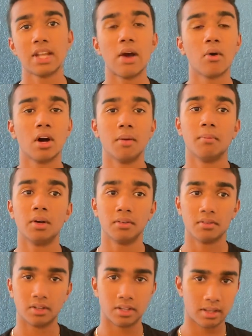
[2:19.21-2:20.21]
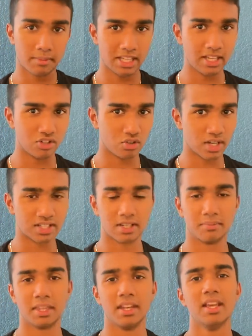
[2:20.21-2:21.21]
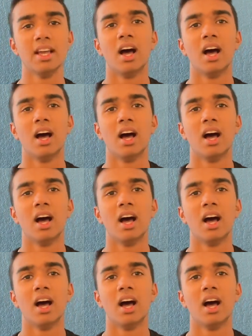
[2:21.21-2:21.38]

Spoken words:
now let me address something.